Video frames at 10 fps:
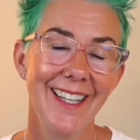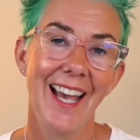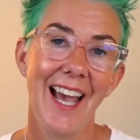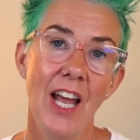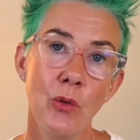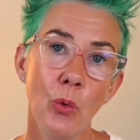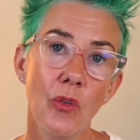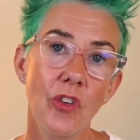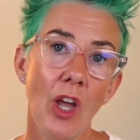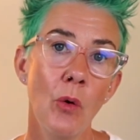and
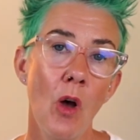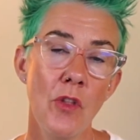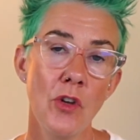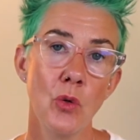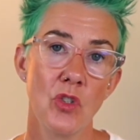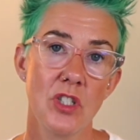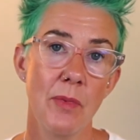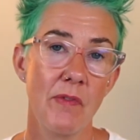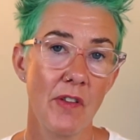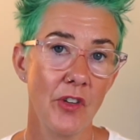also on the dorsum of
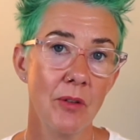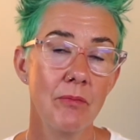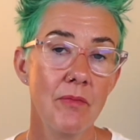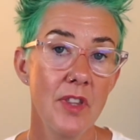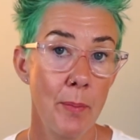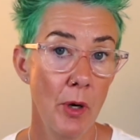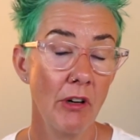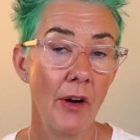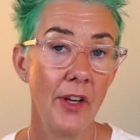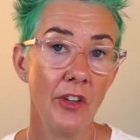the foot, the
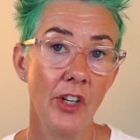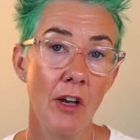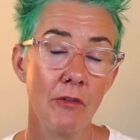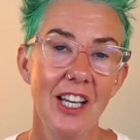peroneal nerve.